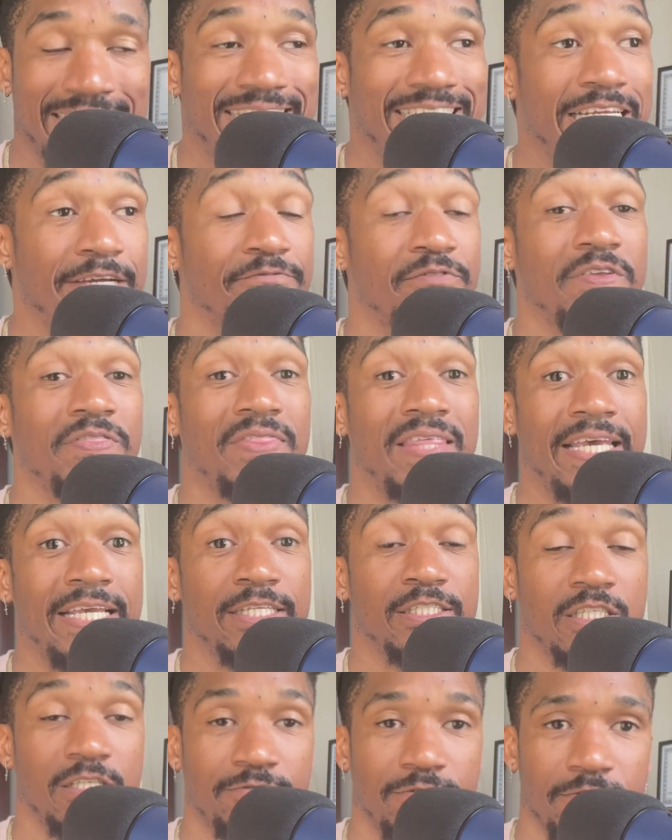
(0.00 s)
different
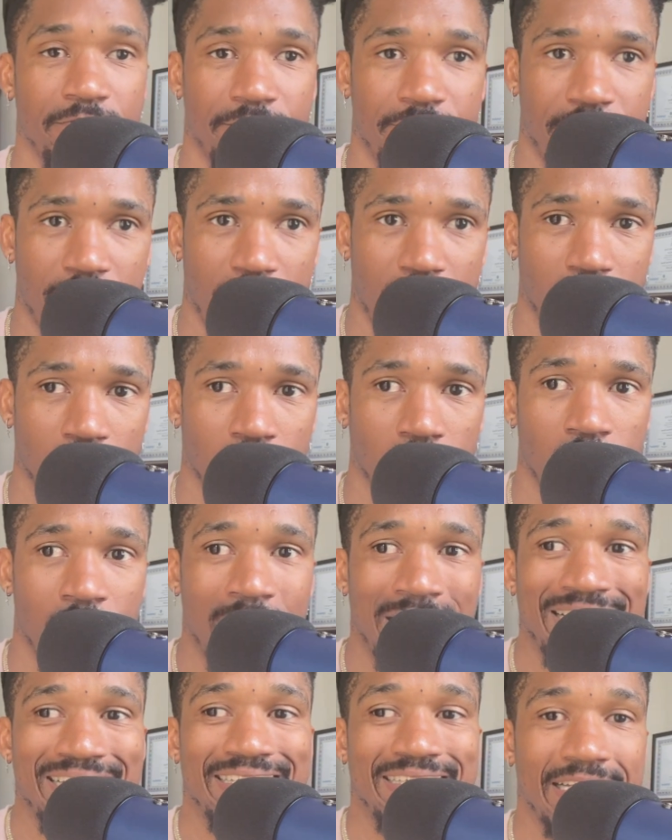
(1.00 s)
things to fulfill,
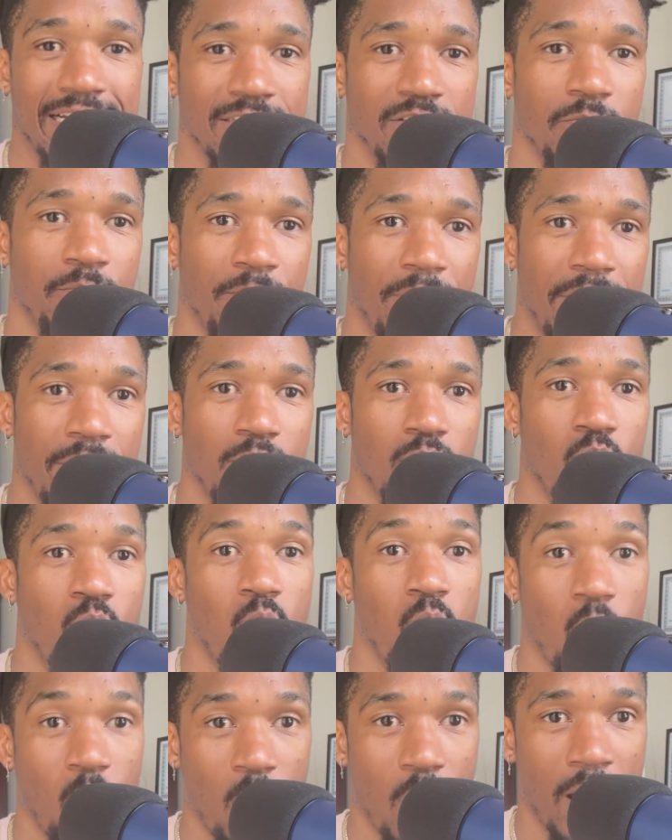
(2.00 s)
doesn't make
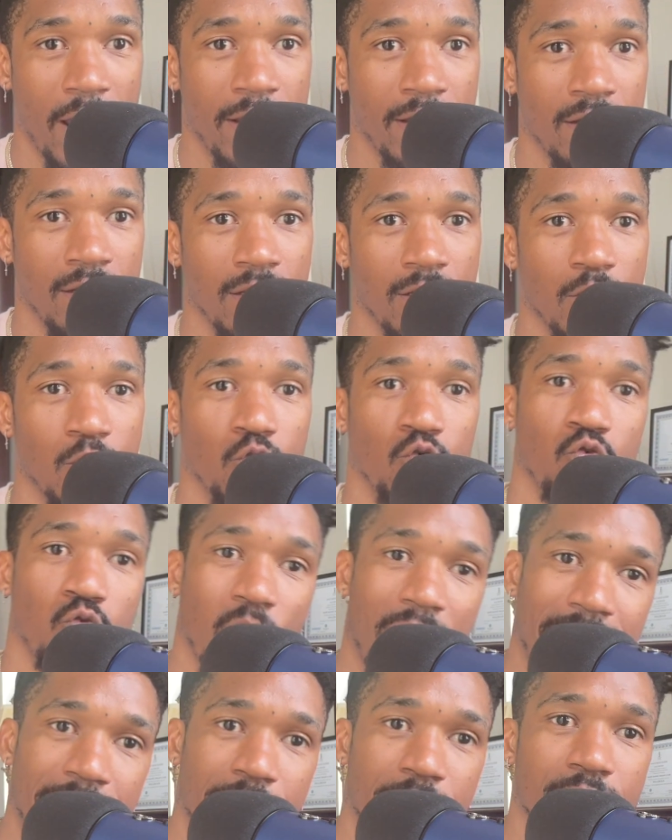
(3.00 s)
one
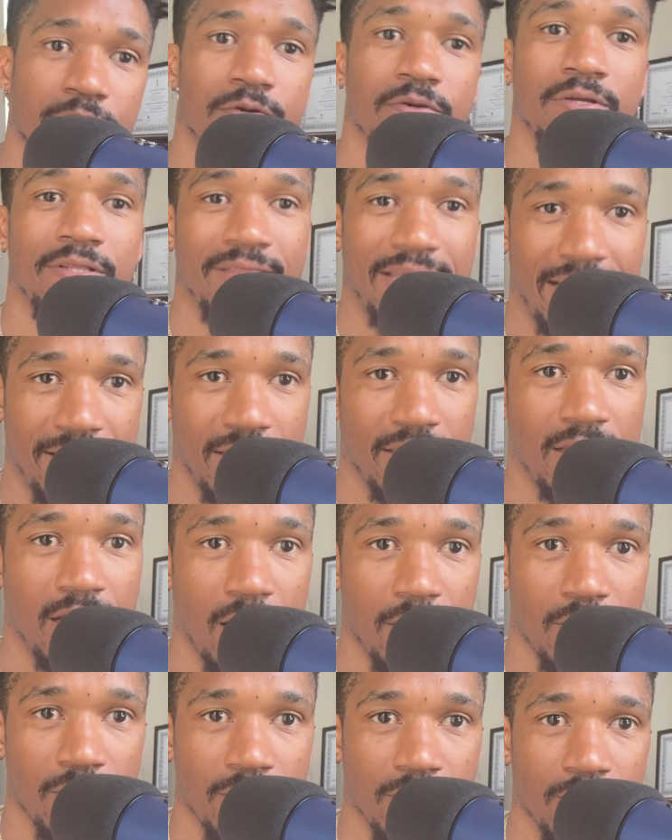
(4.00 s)
greater than the
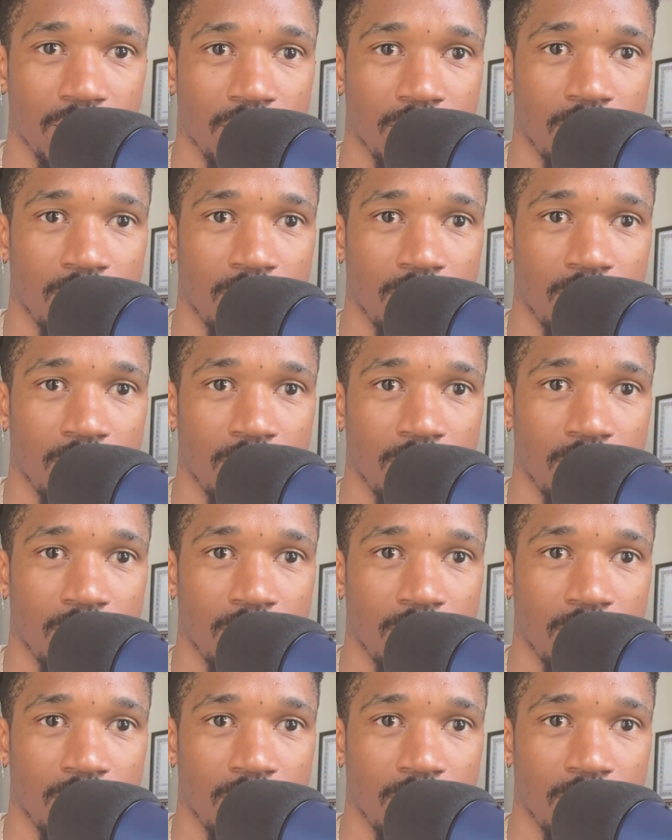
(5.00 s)
other.